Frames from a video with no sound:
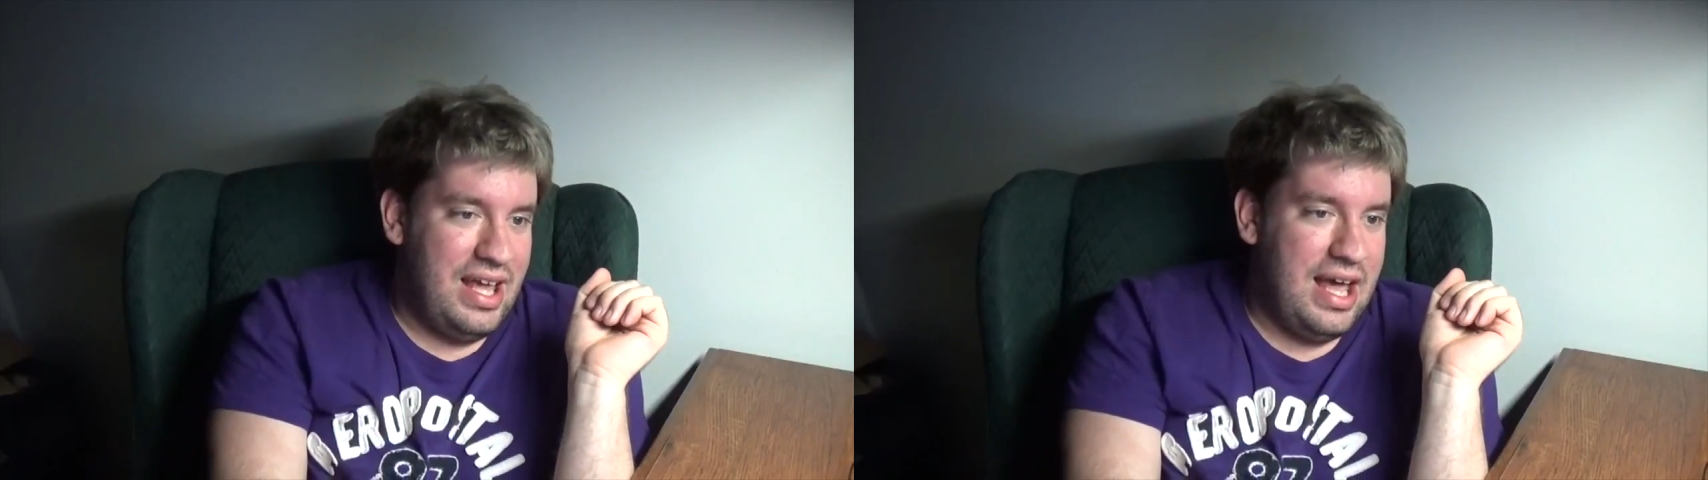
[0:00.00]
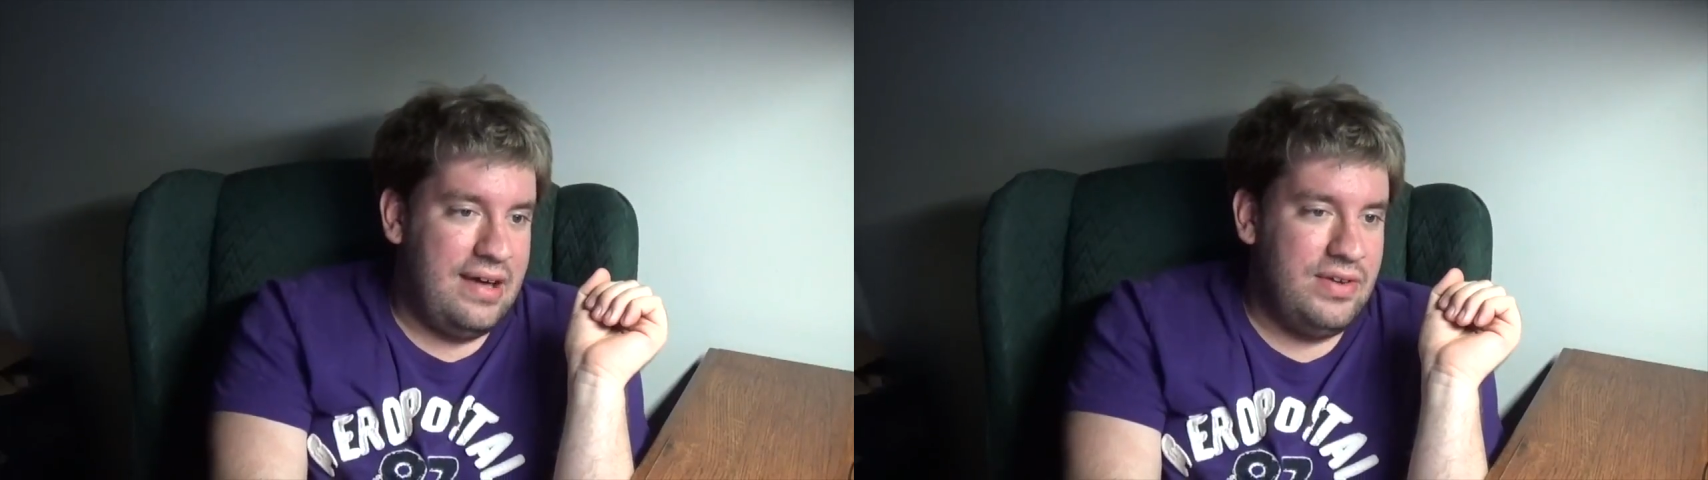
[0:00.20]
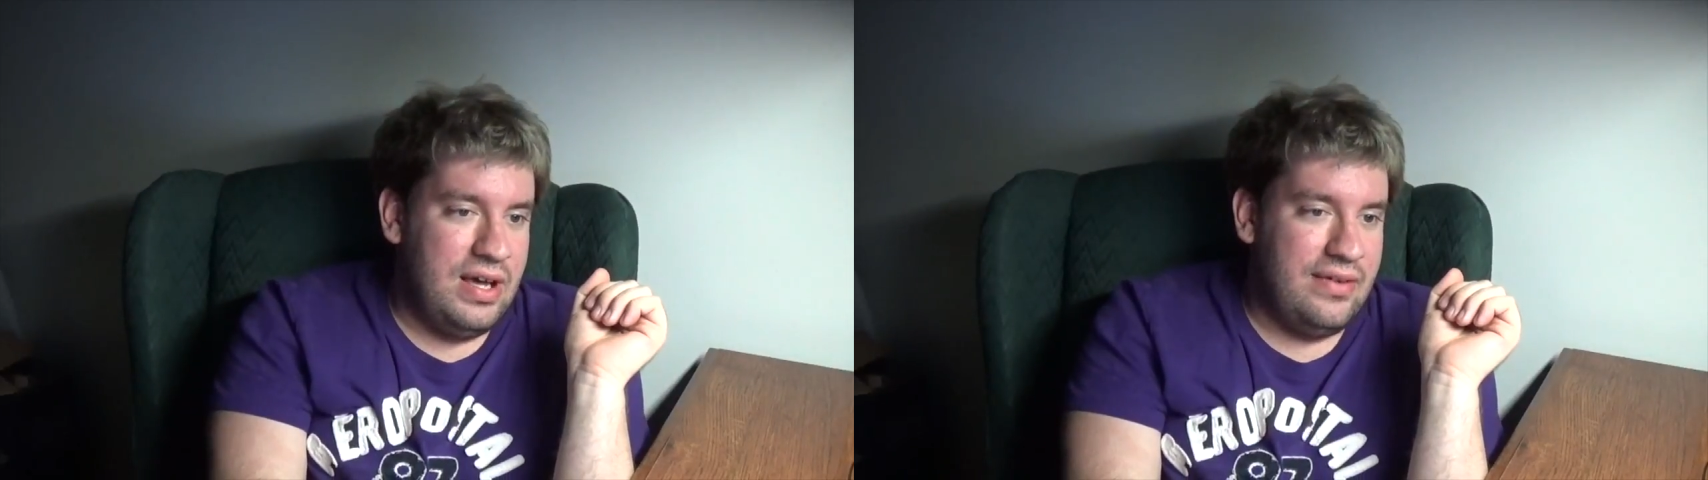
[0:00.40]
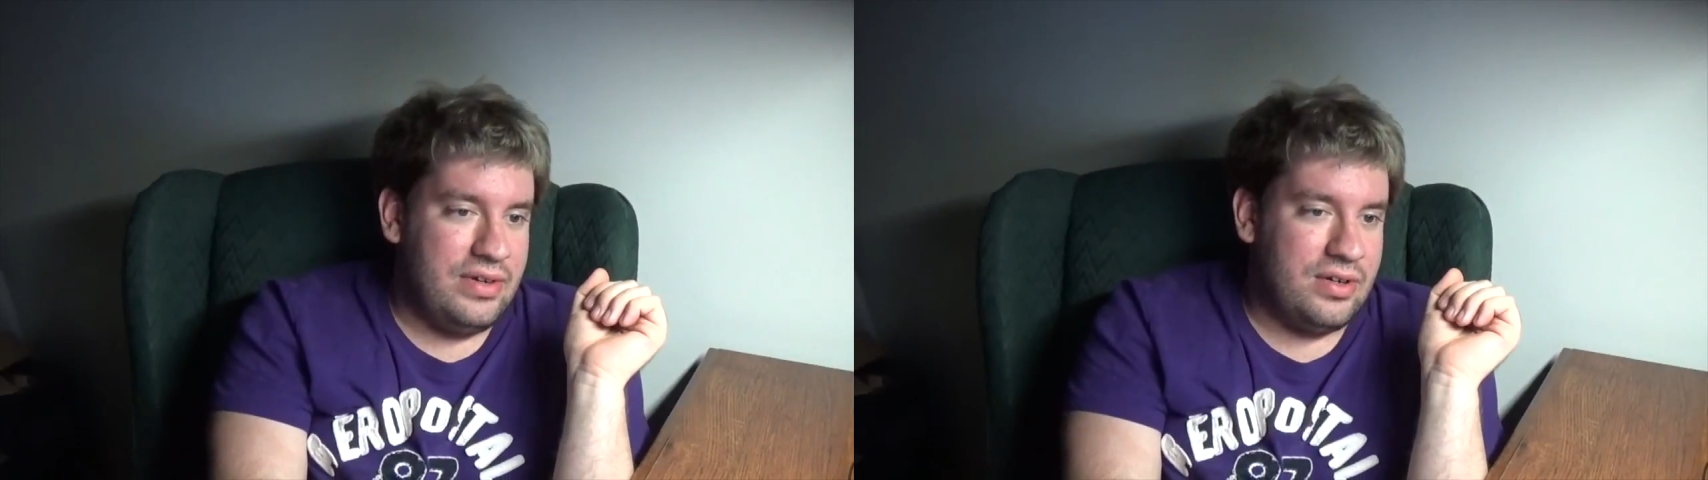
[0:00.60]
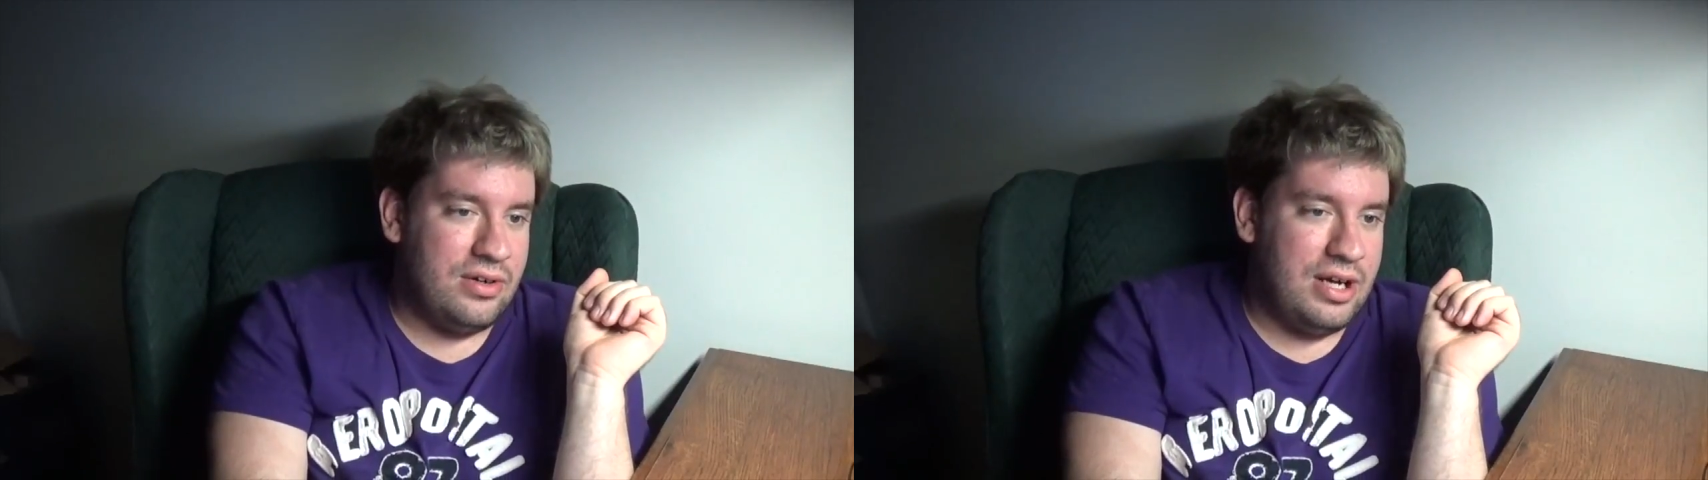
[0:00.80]
Have you ever
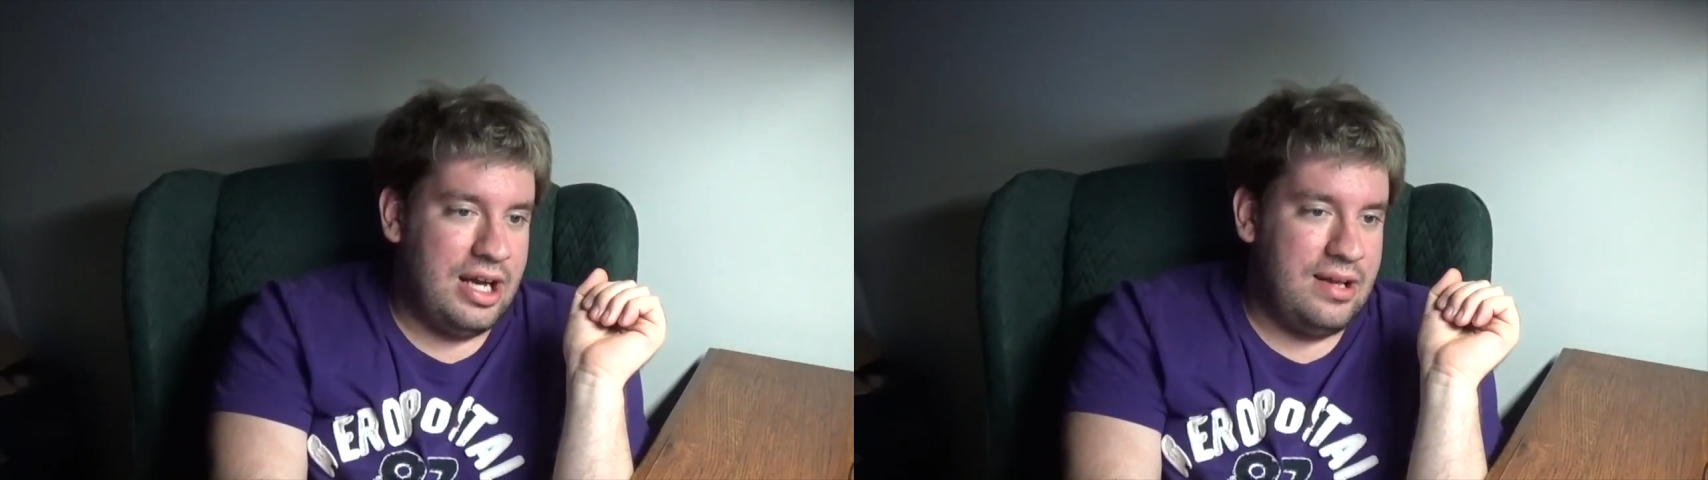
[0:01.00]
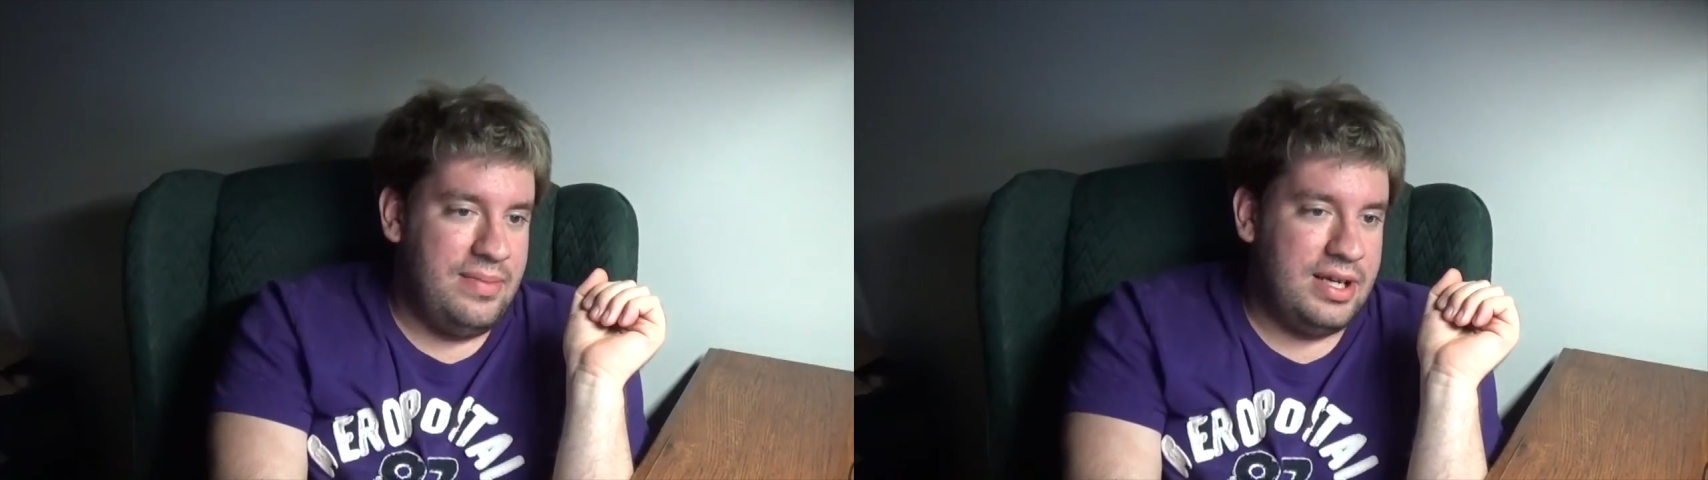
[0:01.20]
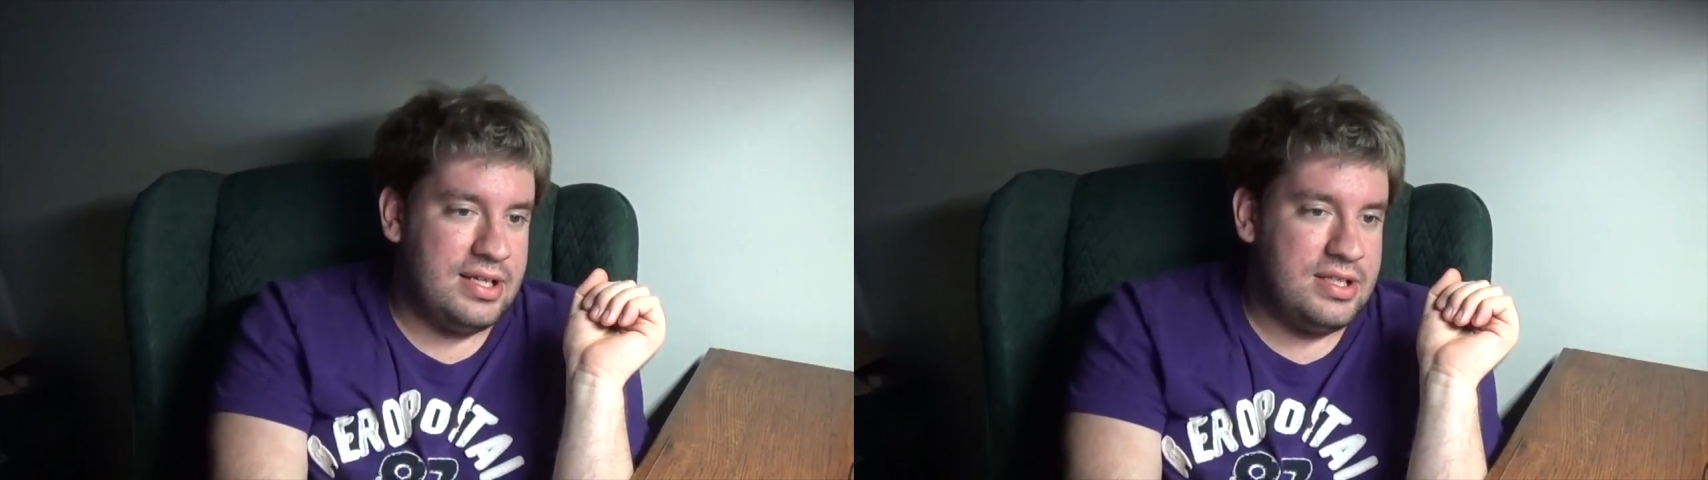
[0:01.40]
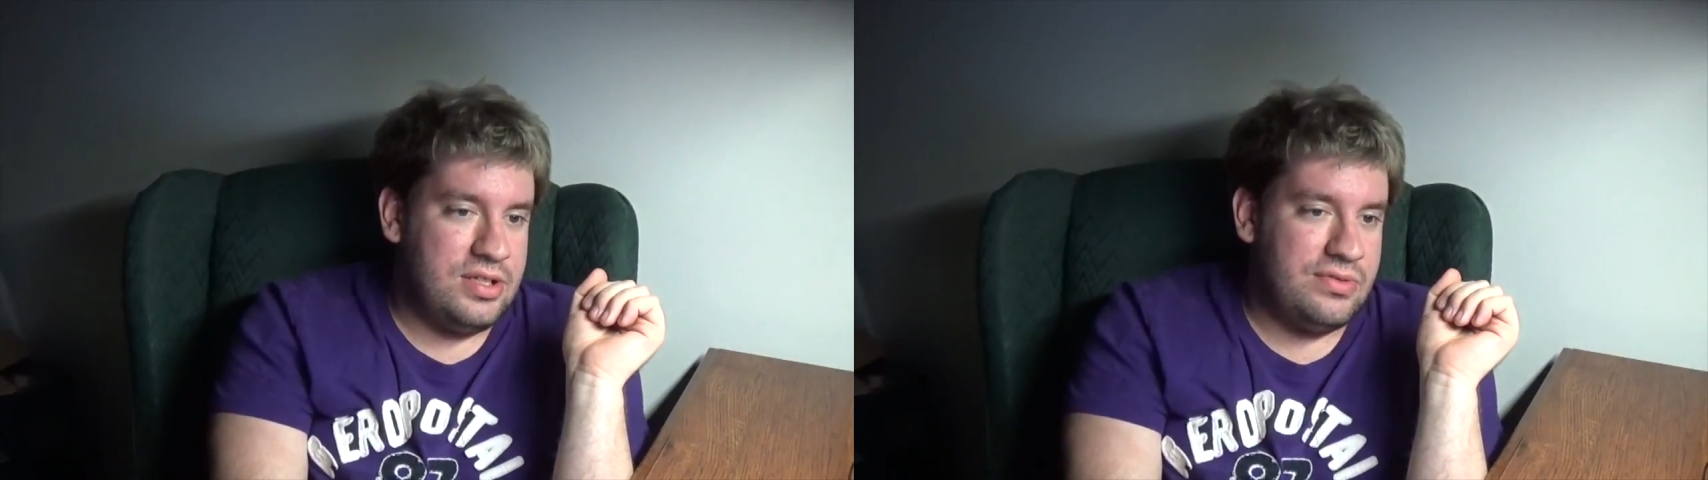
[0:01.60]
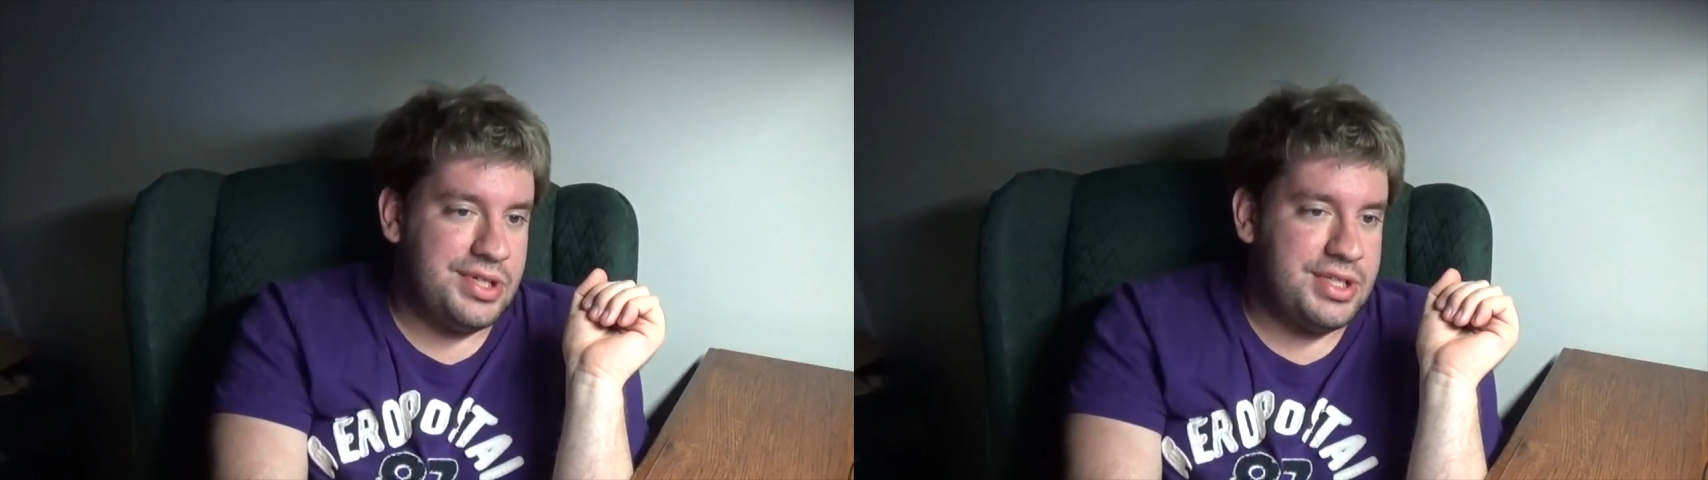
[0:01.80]
cried because
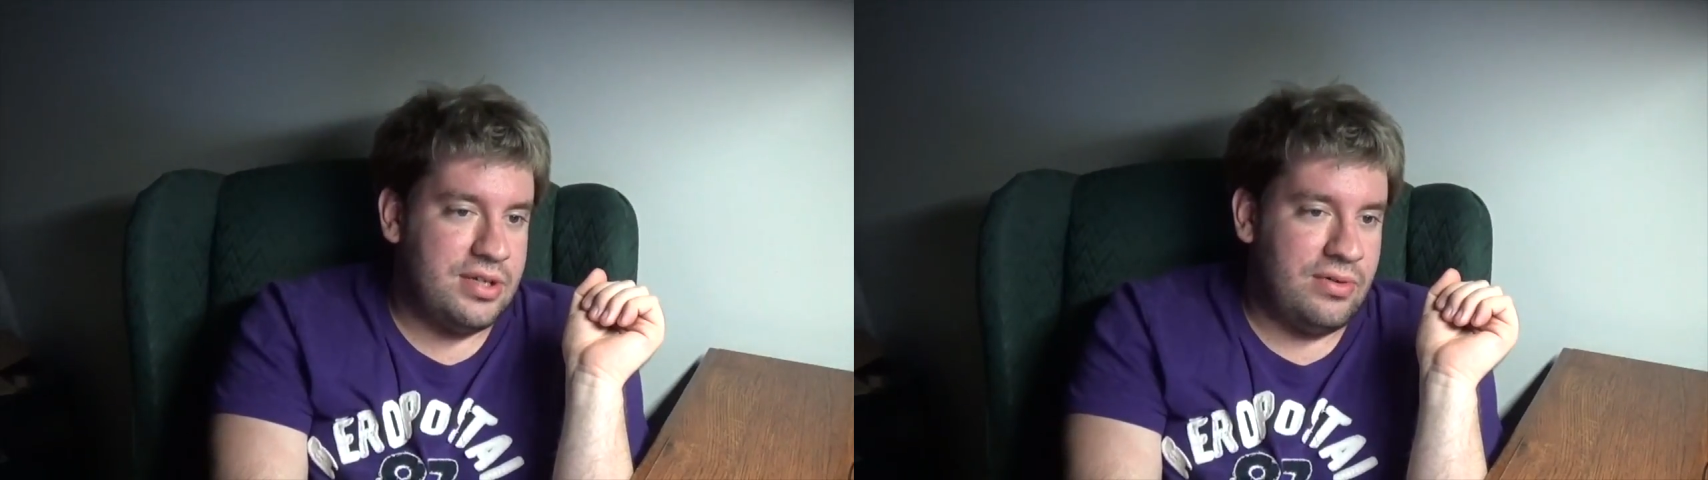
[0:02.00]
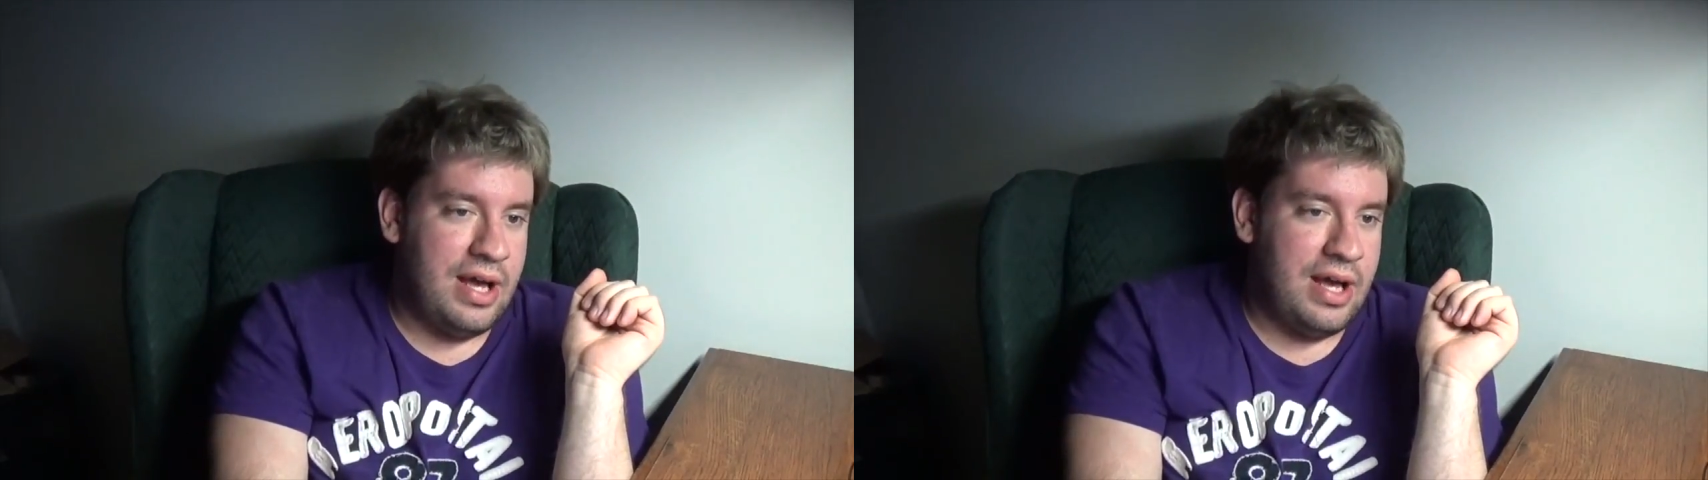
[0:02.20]
you were so